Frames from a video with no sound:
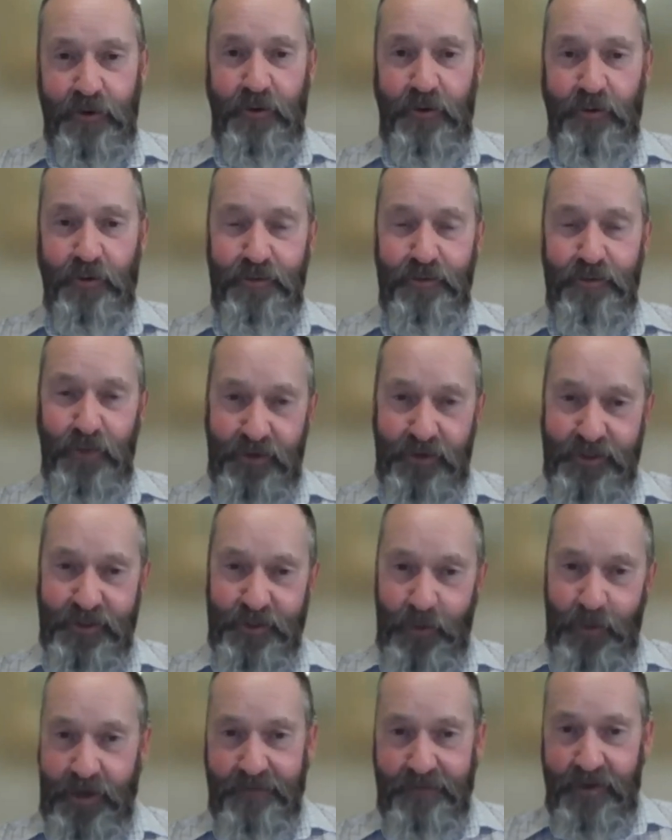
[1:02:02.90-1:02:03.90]
hold more than
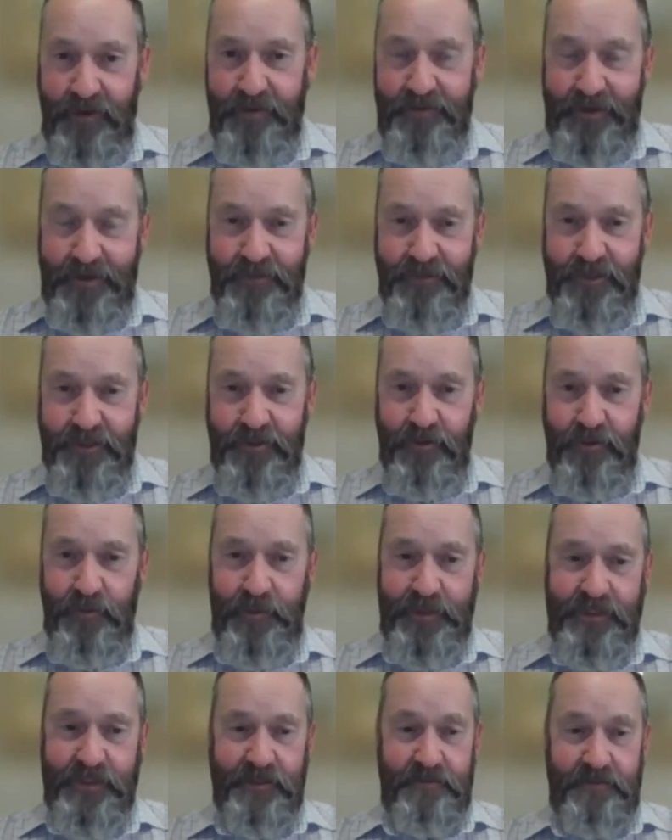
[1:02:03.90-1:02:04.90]
25,000 cubic
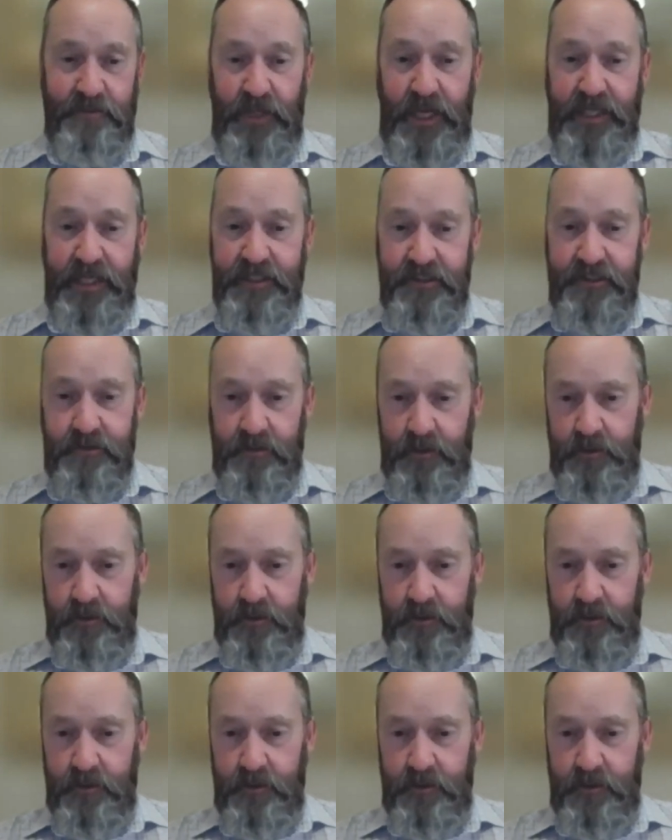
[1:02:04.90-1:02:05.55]
meters? Yes.